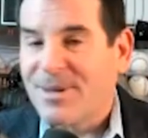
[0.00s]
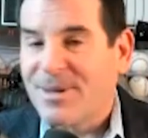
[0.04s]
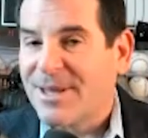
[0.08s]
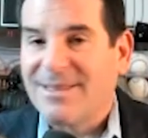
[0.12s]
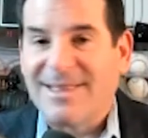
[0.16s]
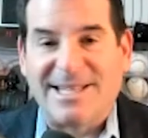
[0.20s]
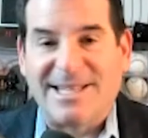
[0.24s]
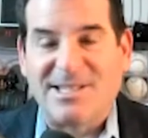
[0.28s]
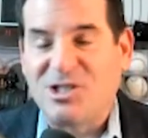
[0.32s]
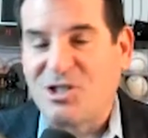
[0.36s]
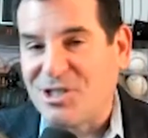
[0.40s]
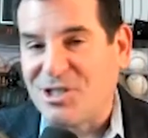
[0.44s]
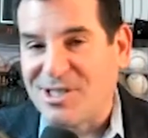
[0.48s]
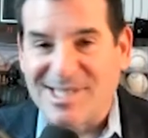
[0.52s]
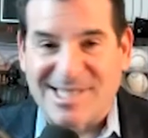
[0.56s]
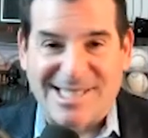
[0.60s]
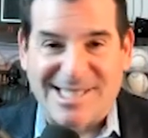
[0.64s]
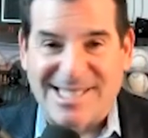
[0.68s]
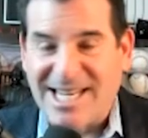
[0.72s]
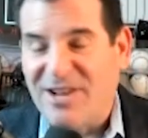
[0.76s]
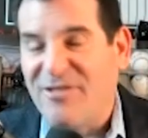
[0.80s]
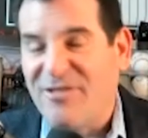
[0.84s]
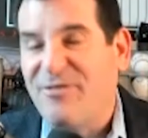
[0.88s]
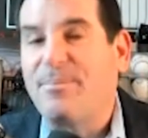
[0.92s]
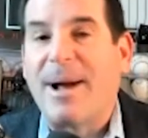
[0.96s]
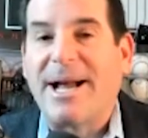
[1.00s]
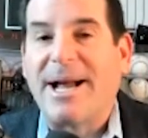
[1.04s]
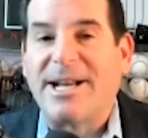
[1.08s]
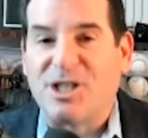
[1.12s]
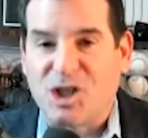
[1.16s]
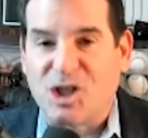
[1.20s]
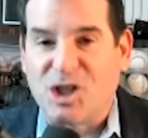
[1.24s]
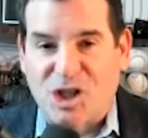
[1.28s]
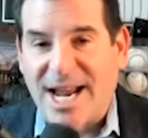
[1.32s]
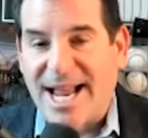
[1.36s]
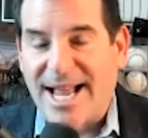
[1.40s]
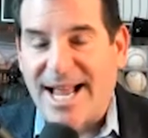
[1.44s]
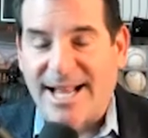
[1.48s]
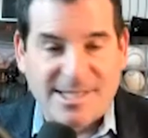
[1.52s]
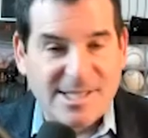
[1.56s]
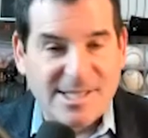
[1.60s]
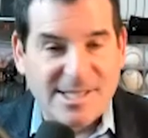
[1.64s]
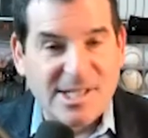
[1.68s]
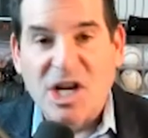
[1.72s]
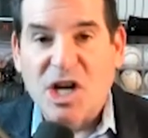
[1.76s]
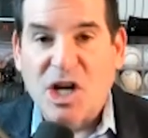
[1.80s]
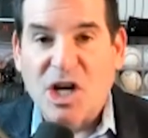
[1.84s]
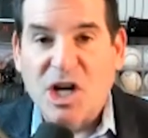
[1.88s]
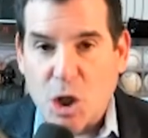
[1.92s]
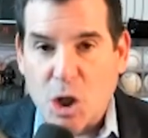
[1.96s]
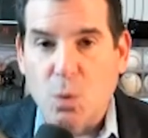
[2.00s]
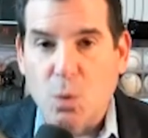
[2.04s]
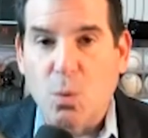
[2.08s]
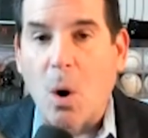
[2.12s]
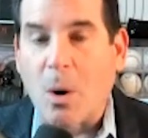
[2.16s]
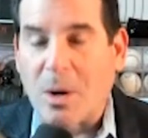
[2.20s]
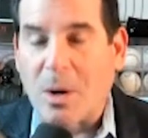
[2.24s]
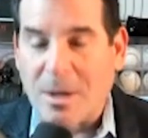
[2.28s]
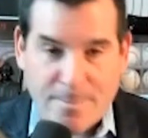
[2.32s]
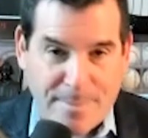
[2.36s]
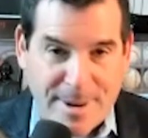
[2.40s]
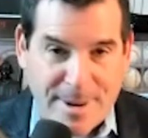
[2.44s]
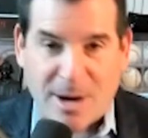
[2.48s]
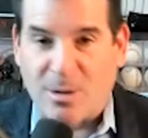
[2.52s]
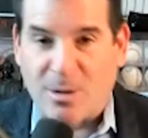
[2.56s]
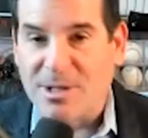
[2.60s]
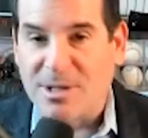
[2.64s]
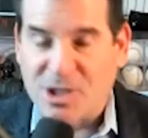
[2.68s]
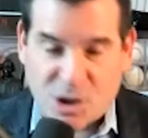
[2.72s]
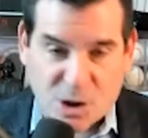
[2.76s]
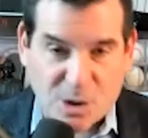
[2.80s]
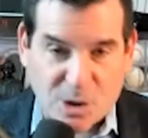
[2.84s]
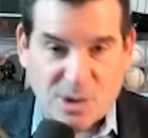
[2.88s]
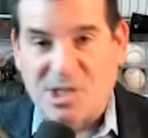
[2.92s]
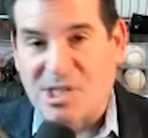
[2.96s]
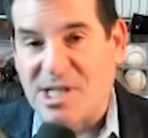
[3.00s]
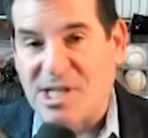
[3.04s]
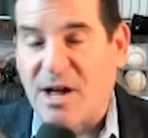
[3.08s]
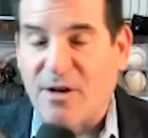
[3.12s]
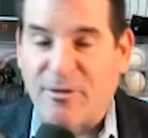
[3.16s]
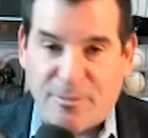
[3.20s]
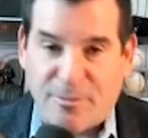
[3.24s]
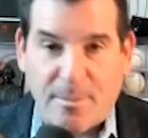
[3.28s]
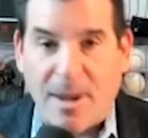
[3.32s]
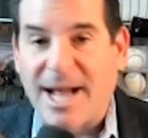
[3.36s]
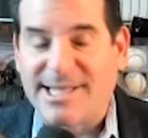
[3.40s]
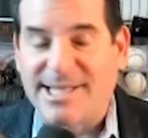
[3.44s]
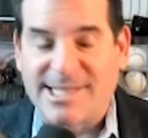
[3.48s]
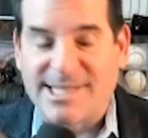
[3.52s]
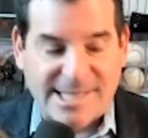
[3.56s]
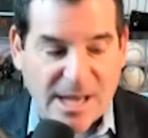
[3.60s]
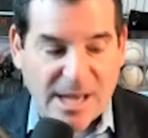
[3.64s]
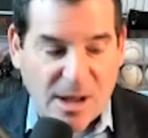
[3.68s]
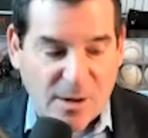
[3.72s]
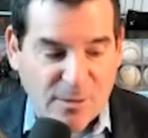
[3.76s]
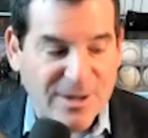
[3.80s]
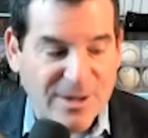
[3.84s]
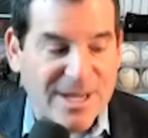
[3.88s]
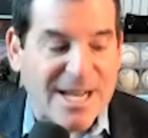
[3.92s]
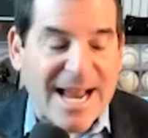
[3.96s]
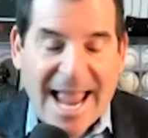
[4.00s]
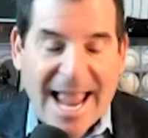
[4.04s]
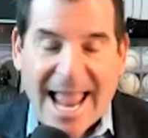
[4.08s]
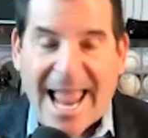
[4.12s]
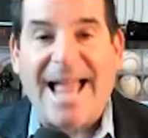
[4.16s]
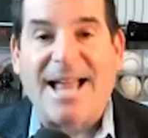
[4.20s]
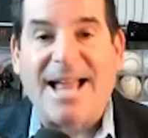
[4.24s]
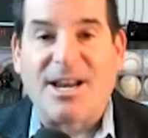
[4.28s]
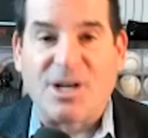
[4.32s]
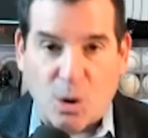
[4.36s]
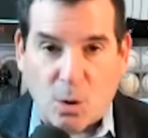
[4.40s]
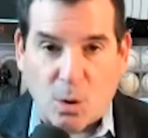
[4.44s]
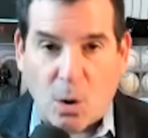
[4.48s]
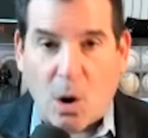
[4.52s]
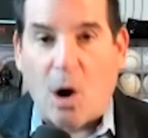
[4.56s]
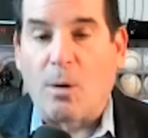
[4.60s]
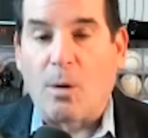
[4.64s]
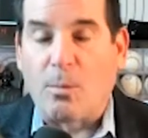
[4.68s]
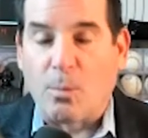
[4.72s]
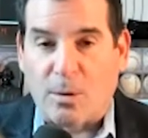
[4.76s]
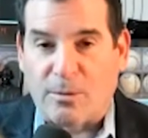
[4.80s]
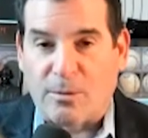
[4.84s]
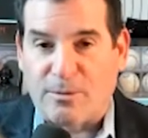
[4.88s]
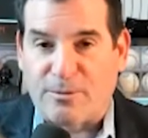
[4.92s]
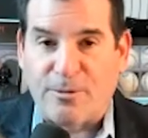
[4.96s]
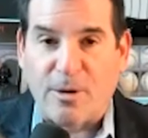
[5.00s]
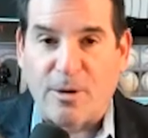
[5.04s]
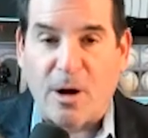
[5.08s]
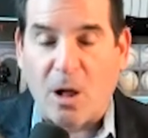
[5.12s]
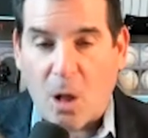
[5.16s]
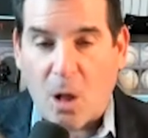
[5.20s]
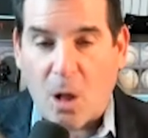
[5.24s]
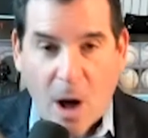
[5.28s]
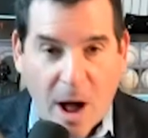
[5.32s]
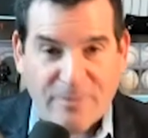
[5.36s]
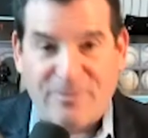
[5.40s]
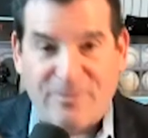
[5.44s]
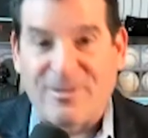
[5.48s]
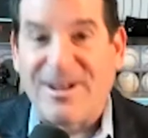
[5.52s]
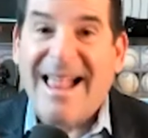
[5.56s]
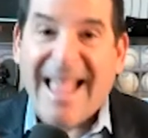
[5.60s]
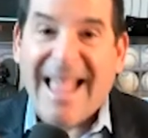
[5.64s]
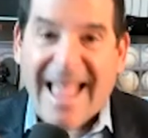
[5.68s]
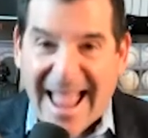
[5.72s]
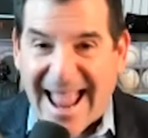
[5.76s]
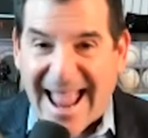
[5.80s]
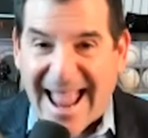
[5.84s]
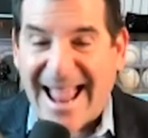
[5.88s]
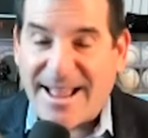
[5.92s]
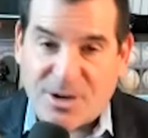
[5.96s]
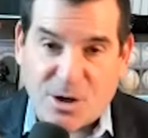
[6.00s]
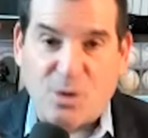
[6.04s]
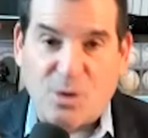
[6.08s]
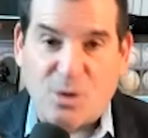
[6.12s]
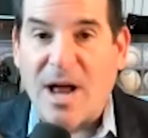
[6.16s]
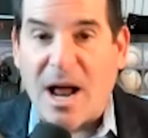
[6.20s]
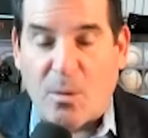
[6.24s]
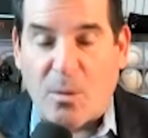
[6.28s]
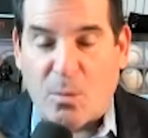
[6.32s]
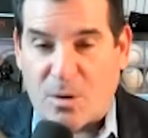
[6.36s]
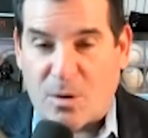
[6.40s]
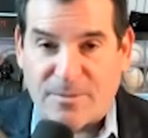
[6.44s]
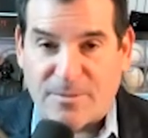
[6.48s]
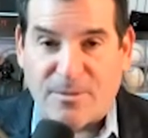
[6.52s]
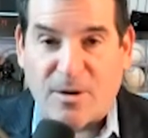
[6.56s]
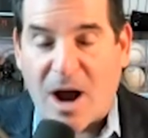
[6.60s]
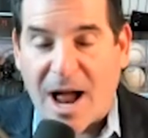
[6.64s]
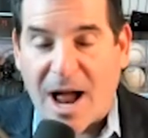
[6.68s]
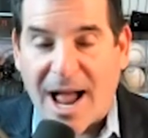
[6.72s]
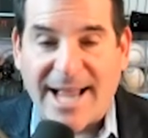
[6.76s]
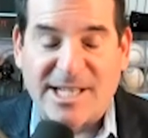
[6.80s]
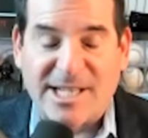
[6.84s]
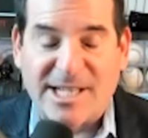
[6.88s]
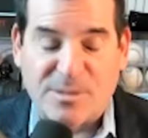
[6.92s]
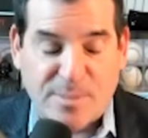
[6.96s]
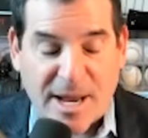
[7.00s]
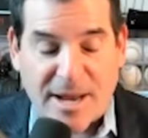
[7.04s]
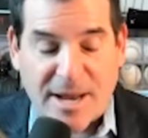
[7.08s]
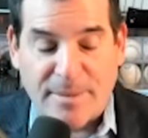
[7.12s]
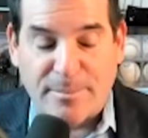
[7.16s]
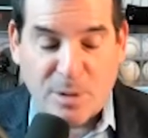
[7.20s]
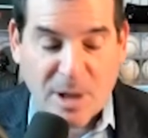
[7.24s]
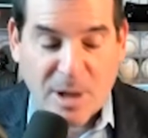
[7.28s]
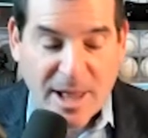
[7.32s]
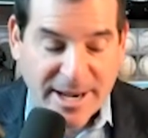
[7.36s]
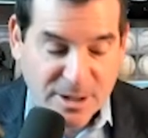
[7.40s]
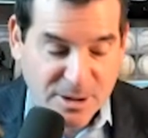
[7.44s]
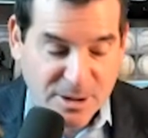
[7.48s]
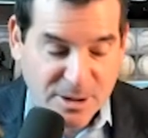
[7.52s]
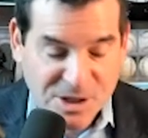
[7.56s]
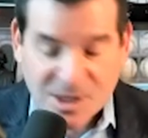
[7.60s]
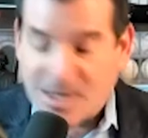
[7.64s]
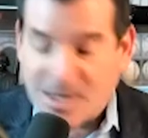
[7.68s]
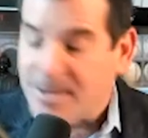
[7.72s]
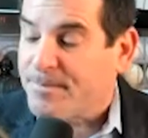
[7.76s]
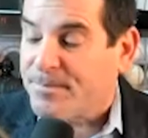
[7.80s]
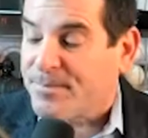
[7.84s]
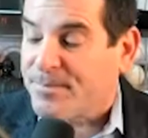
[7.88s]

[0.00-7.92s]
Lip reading: Let's just see if by chance you won't embarrass yourself, myself, and your arm won't fall off, and you're not one of our highest paid players,